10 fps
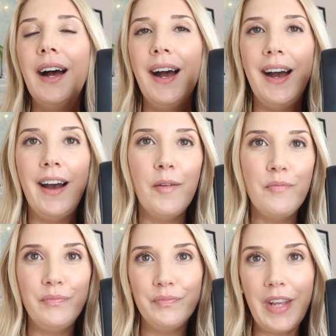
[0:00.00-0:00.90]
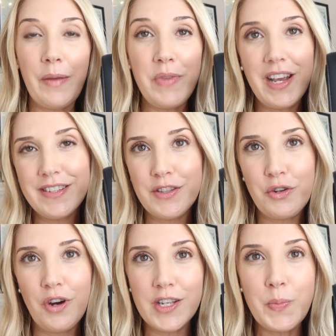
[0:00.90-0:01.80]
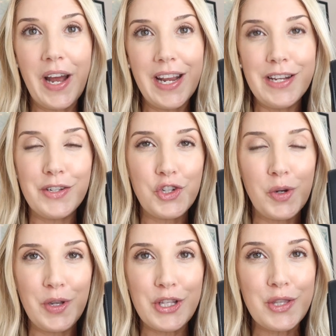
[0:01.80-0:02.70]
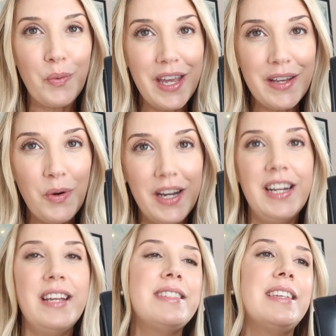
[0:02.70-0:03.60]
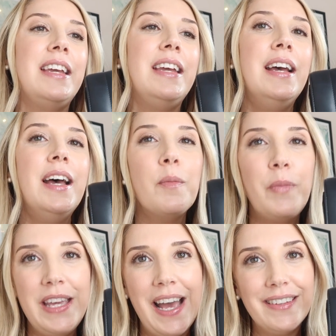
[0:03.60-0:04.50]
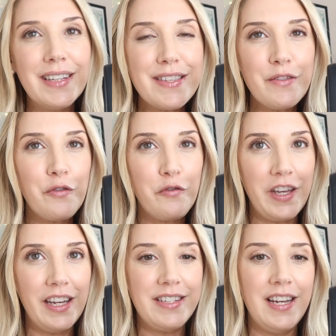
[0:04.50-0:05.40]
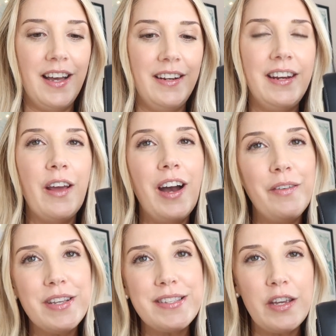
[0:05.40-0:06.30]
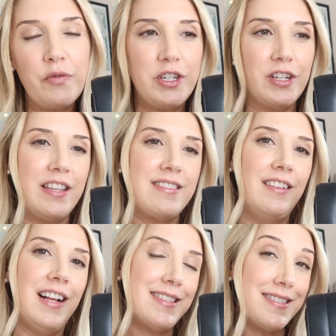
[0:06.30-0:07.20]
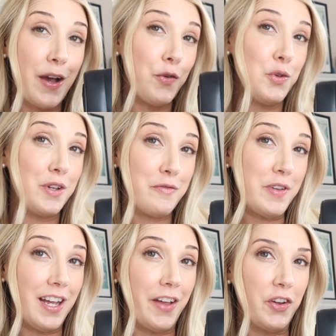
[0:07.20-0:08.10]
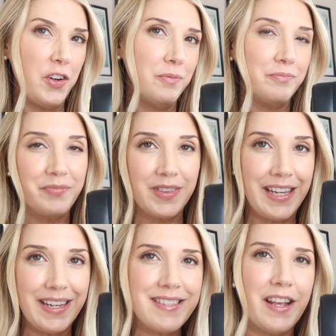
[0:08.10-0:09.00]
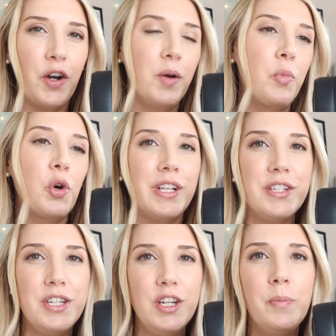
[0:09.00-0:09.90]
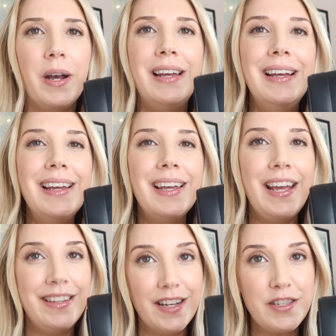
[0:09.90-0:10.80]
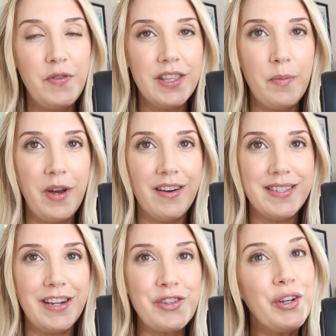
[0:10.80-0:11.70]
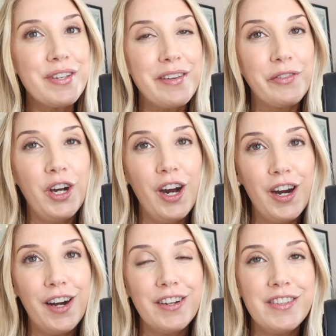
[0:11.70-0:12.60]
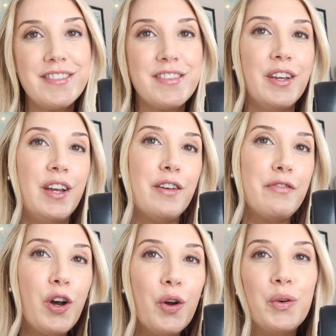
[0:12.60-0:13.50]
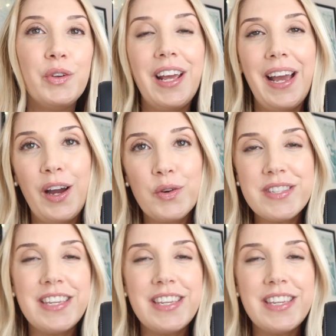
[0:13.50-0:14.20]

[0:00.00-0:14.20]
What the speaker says: And because it's crossbody, it distributes the weight quite nicely. But yeah, it doesn't fit a ton. Now, obviously, if we took the sunglasses out, you could fit other things that are important to you, but it does fit the bare essentials of cards, phone, house